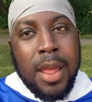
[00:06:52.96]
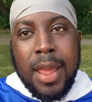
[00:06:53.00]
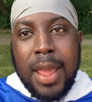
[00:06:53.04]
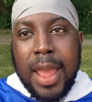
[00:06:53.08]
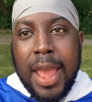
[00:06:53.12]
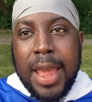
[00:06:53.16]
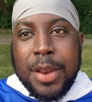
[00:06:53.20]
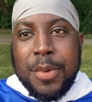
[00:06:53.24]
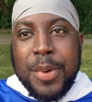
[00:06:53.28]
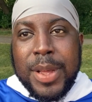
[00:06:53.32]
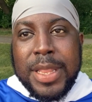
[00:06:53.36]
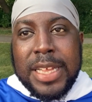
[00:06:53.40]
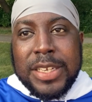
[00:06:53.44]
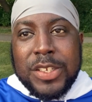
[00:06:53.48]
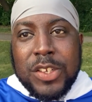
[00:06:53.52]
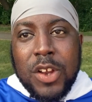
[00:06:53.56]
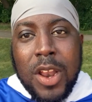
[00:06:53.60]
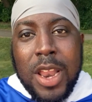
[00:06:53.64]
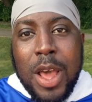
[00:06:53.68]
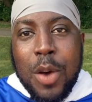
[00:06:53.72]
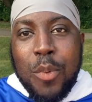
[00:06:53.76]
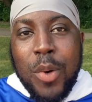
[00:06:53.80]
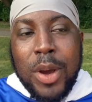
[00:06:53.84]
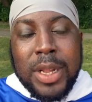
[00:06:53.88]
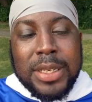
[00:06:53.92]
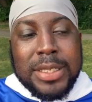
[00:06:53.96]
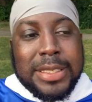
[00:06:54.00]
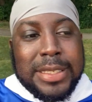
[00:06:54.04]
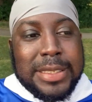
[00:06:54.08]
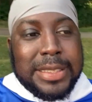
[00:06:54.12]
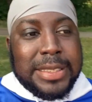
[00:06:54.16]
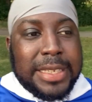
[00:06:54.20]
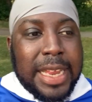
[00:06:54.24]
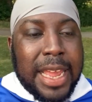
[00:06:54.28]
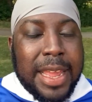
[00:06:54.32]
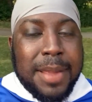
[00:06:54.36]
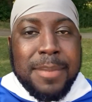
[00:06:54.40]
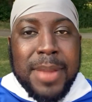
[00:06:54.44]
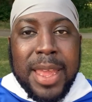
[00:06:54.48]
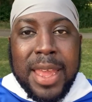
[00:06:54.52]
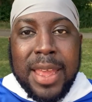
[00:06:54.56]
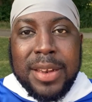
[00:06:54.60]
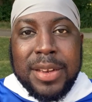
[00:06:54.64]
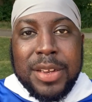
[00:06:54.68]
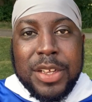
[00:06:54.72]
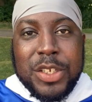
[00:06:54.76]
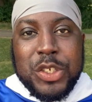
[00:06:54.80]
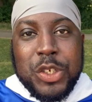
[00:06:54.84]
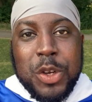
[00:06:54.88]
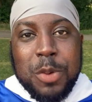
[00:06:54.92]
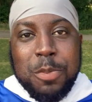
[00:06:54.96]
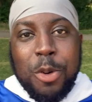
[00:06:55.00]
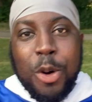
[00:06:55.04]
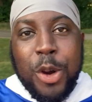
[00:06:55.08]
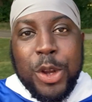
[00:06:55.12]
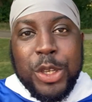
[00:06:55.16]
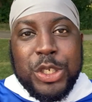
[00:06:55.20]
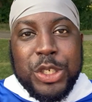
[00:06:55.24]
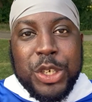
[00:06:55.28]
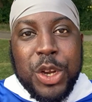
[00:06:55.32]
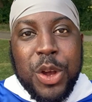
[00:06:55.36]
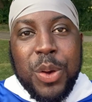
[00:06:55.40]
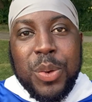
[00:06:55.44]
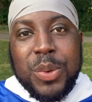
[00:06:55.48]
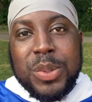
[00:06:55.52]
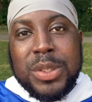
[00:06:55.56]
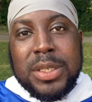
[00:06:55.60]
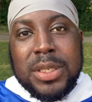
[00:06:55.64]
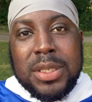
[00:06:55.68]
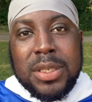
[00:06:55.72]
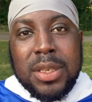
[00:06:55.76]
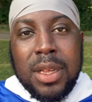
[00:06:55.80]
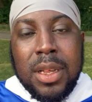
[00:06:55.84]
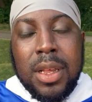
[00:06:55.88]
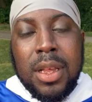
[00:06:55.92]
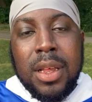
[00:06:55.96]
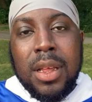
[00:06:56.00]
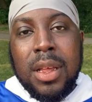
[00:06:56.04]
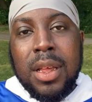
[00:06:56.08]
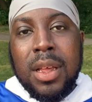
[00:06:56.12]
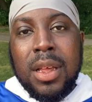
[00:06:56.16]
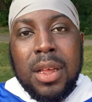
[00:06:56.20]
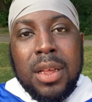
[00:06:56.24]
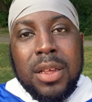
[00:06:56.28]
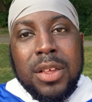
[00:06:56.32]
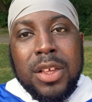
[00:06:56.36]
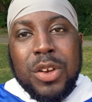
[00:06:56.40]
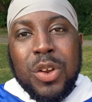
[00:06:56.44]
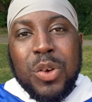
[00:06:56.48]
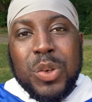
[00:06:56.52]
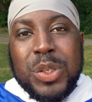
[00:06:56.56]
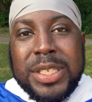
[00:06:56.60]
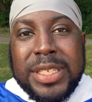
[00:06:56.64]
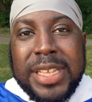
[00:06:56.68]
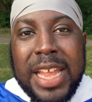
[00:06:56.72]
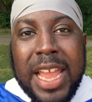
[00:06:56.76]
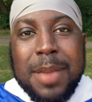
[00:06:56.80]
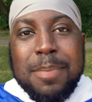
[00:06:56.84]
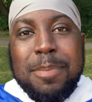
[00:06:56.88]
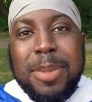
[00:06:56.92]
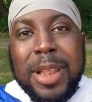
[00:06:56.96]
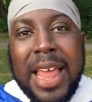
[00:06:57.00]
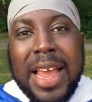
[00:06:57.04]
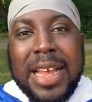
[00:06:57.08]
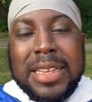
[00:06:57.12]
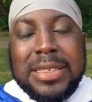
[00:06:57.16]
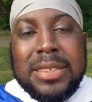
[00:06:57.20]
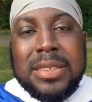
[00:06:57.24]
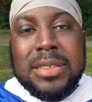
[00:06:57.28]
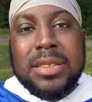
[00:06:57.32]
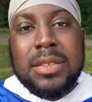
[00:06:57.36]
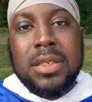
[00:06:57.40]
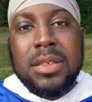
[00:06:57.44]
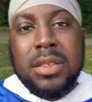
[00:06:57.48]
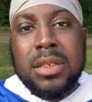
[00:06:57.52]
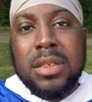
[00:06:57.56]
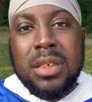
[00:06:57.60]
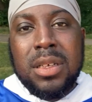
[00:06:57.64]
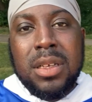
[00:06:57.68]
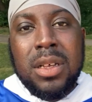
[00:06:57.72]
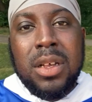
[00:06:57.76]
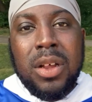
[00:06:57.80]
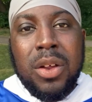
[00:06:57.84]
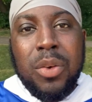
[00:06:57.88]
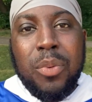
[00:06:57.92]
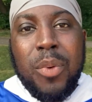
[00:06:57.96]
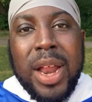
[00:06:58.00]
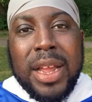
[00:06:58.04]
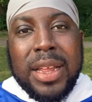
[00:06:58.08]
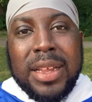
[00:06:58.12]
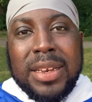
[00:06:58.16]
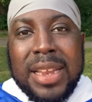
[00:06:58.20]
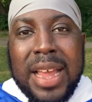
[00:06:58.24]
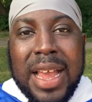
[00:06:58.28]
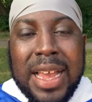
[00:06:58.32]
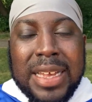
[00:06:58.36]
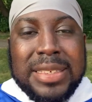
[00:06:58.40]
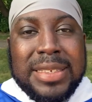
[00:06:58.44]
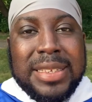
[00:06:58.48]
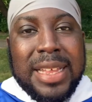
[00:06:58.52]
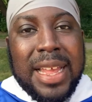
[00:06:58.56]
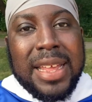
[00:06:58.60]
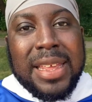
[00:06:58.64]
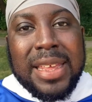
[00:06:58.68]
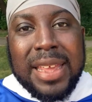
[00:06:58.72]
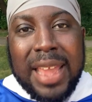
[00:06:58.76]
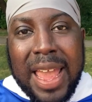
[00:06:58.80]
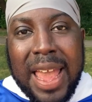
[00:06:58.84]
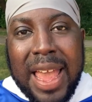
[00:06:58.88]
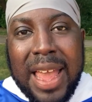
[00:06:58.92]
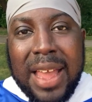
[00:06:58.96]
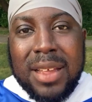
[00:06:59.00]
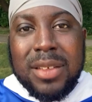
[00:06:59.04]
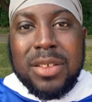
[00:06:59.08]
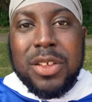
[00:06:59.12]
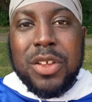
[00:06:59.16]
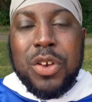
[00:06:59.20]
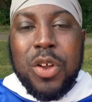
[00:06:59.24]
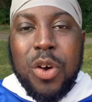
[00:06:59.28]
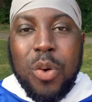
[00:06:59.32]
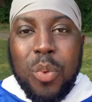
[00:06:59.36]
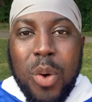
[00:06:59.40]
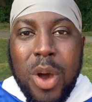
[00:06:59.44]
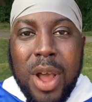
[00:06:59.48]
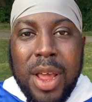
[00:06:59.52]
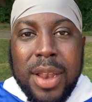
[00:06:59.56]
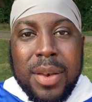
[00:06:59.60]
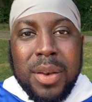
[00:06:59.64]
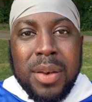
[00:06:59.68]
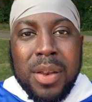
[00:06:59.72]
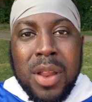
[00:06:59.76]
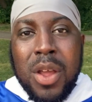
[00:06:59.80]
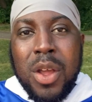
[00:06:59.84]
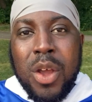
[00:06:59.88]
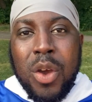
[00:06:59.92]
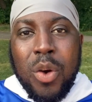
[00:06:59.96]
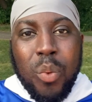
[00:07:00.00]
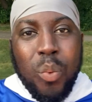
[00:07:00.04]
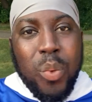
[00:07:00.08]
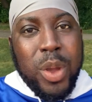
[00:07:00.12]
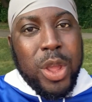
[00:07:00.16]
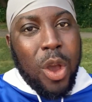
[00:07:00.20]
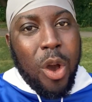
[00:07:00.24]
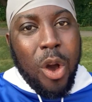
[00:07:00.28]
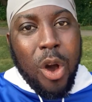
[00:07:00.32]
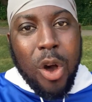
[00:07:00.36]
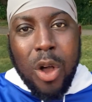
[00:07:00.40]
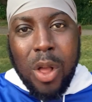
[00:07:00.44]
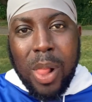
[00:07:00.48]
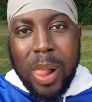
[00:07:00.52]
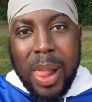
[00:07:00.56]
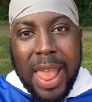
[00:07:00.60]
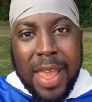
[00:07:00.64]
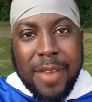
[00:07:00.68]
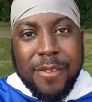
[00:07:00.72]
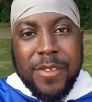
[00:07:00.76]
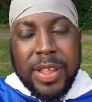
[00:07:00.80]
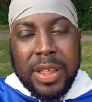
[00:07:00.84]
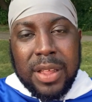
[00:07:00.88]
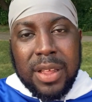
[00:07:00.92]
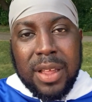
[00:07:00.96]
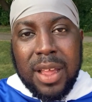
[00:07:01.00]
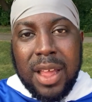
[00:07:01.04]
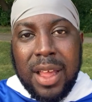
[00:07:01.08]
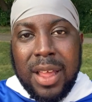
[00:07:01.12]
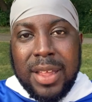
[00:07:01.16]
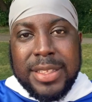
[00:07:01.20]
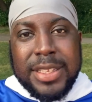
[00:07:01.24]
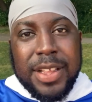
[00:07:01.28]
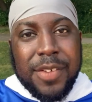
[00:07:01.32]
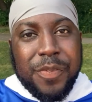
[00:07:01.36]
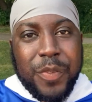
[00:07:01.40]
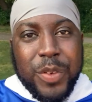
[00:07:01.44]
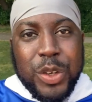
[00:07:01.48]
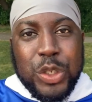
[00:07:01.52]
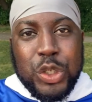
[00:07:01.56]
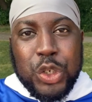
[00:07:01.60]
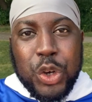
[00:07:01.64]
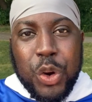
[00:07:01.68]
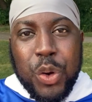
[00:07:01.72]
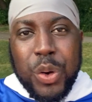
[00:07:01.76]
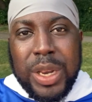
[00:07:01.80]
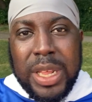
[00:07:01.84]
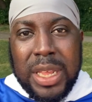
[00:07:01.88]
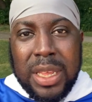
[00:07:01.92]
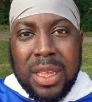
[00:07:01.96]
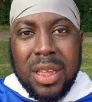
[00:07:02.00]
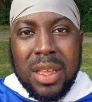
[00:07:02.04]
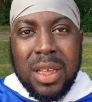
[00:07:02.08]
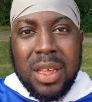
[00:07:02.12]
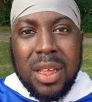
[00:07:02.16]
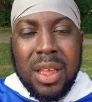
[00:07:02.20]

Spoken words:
Anyway, that's all I wanted to say, man. It's your boy Jones. You know, stay blessed. Recognize that, yeah, you know what? We all have a different journey.